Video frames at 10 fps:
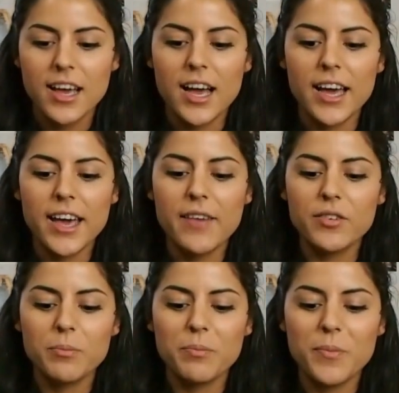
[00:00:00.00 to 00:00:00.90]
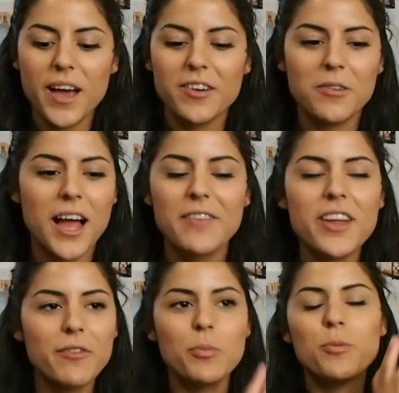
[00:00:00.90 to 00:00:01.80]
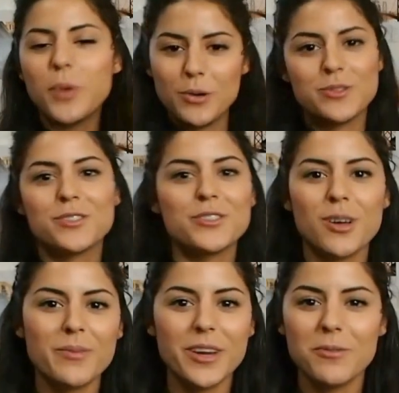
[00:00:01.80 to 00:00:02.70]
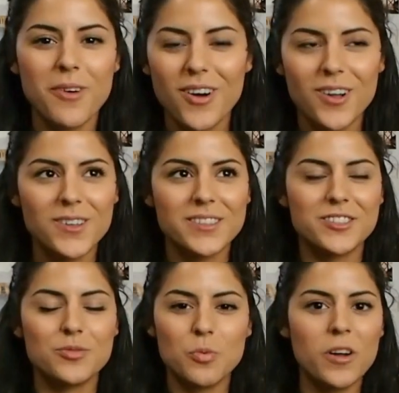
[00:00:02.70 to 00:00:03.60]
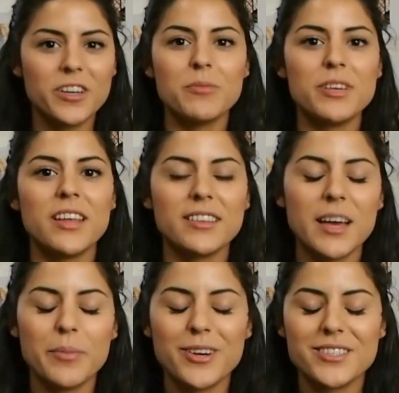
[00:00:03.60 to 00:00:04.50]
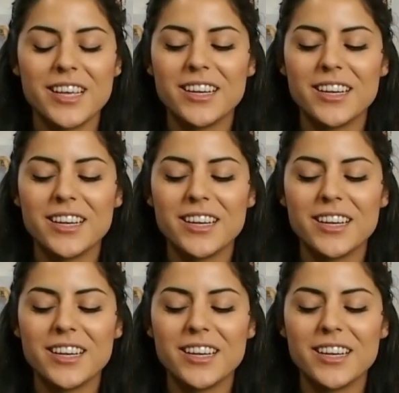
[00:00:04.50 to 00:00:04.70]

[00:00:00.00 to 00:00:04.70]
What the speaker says: I've never put posters on my wall and just wanted to be like that person.